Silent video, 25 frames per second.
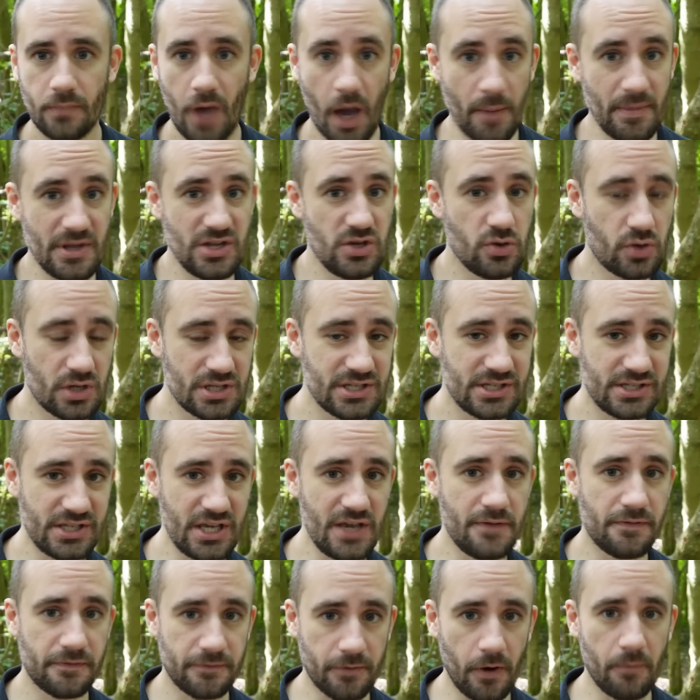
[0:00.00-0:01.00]
I mean, you can
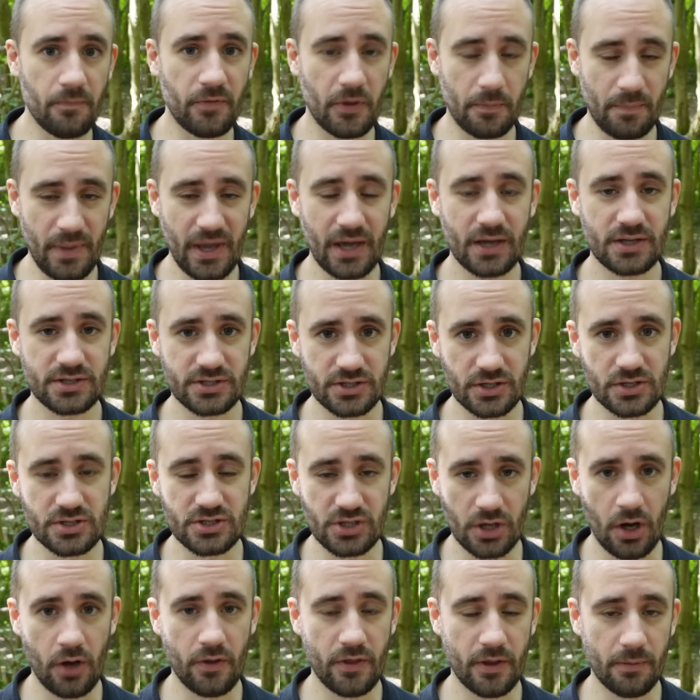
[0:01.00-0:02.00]
see from the
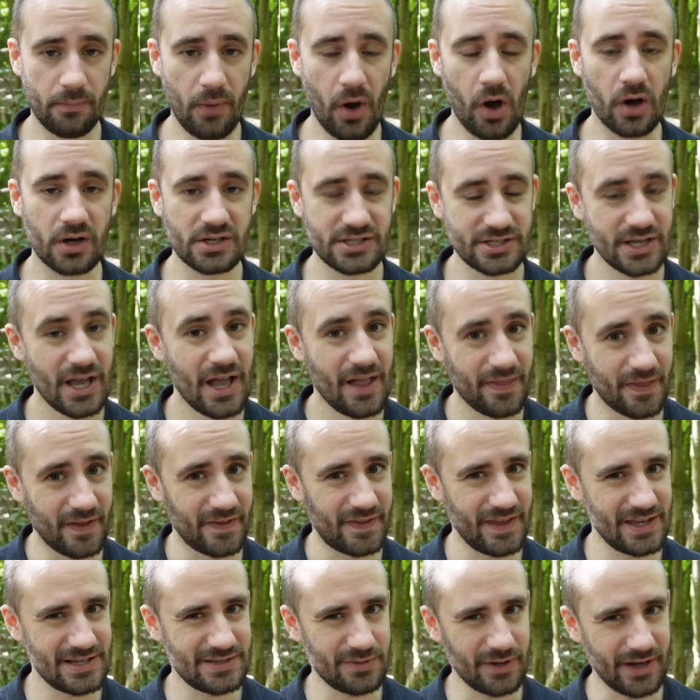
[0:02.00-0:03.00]
pictures on the box
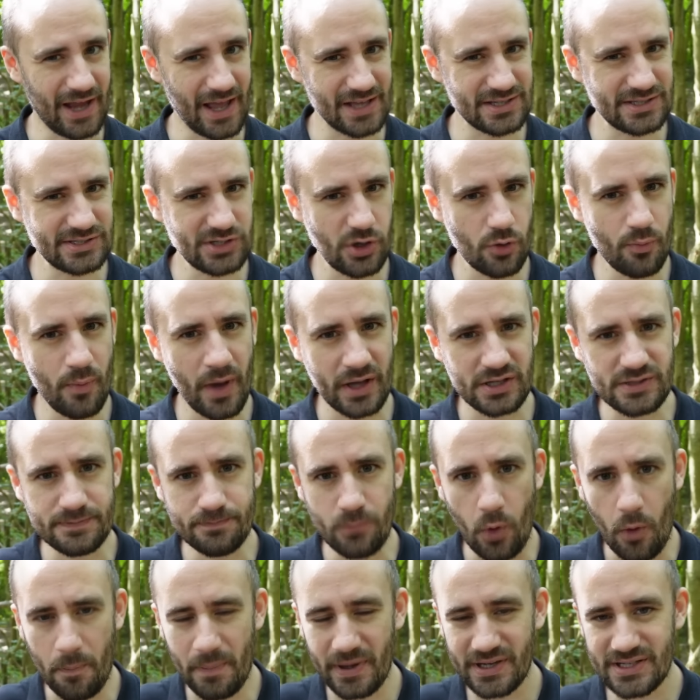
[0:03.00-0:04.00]
that this one has so much
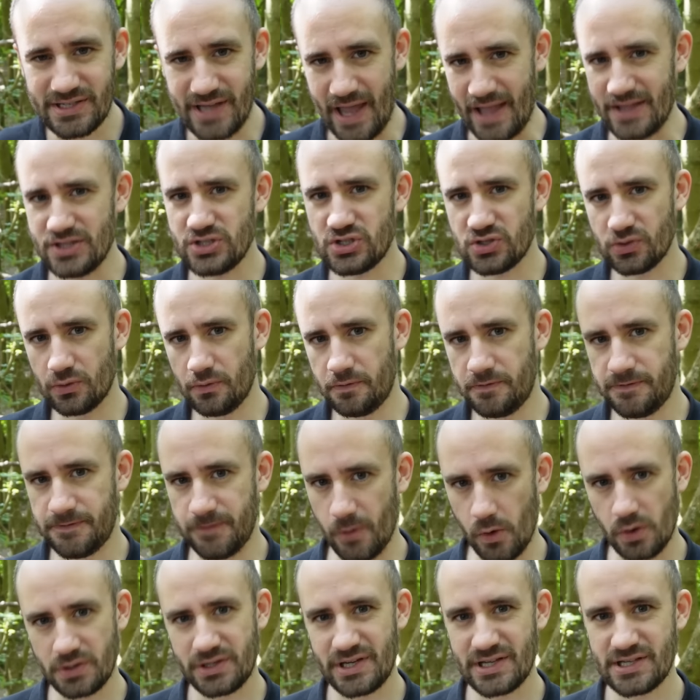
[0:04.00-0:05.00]
more potential
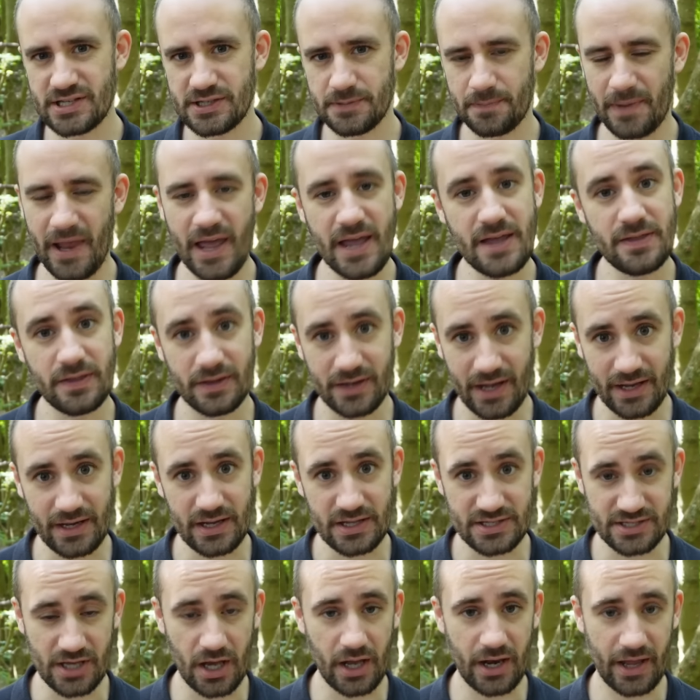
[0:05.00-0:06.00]
for display than
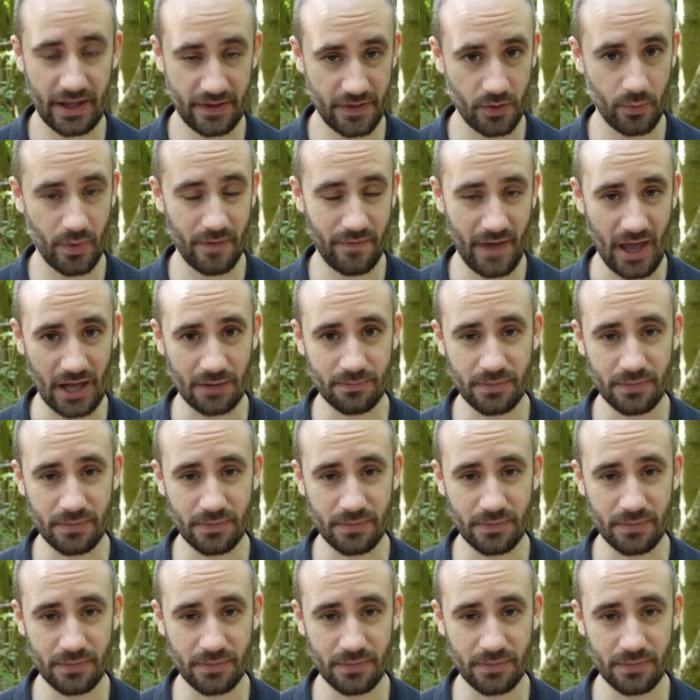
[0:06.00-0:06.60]
any Sarlacc that we've had